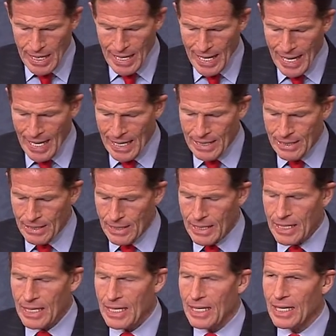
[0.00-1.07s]
And
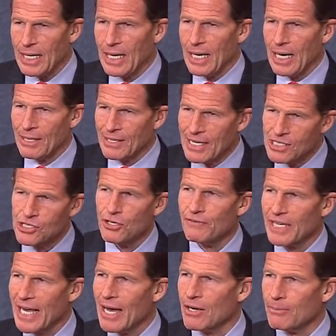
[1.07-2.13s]
on the issue of
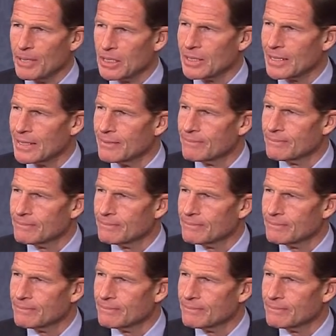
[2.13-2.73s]
accountability,